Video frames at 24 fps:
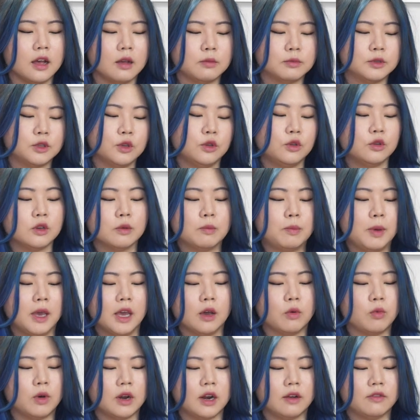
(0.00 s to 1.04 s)
So you can
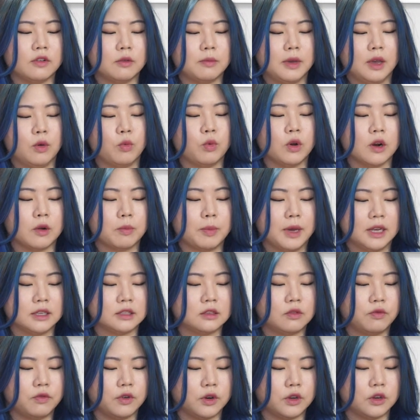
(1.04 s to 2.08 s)
pick whatever might work
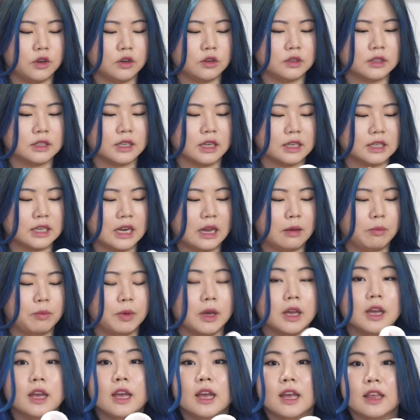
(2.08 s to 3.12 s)
best for your skin type.
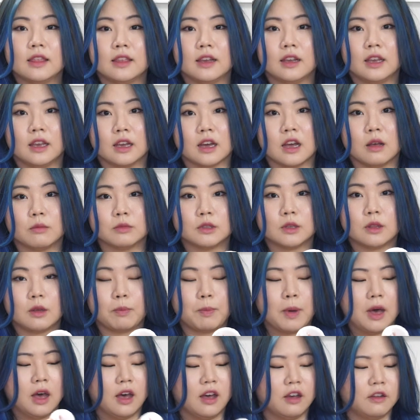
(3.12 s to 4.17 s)
But it comes with a
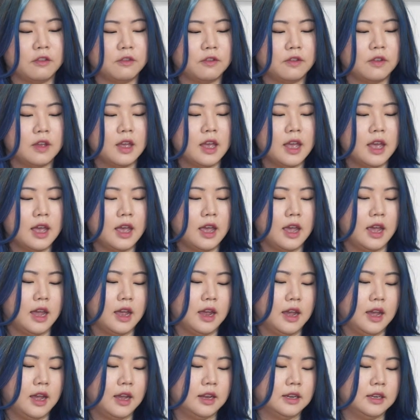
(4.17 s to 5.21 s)
puff,
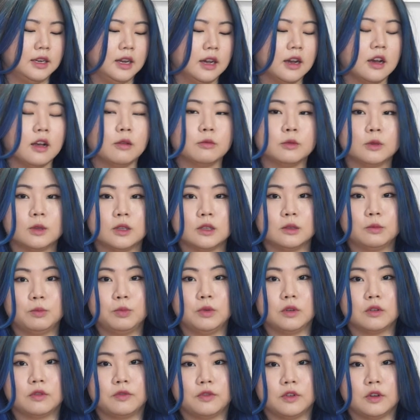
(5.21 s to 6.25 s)
and it comes with this
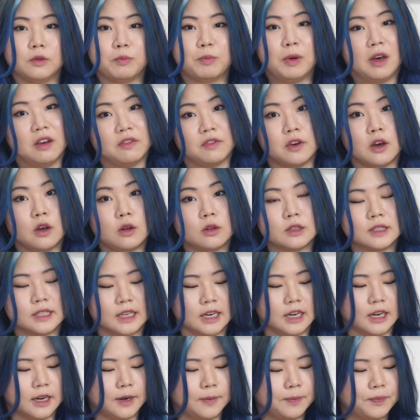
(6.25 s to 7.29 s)
beautiful puff
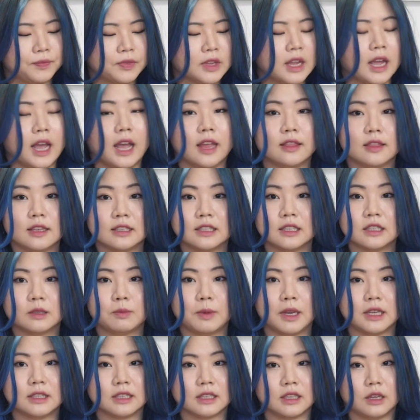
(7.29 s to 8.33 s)
holder. And this is
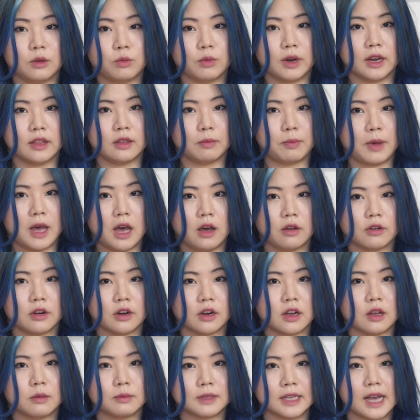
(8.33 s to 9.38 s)
basically where the
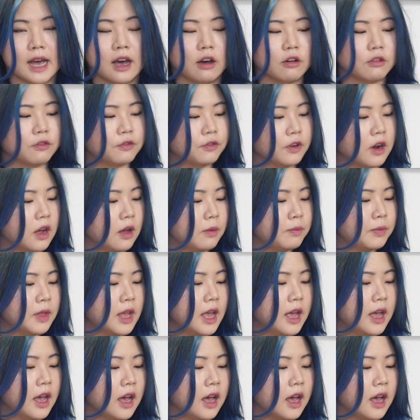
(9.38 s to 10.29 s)
powder comes out from.